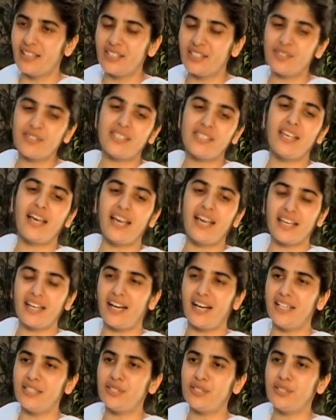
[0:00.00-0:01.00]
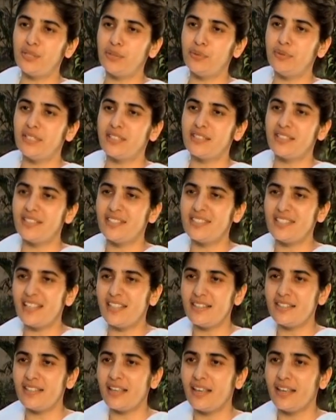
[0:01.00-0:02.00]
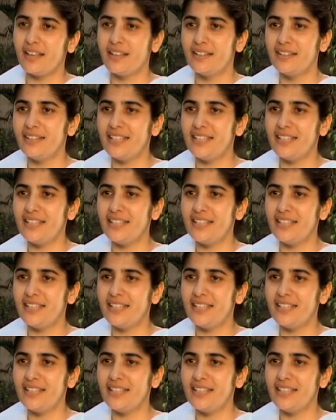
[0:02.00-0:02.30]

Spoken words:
To say I can't do it is easy.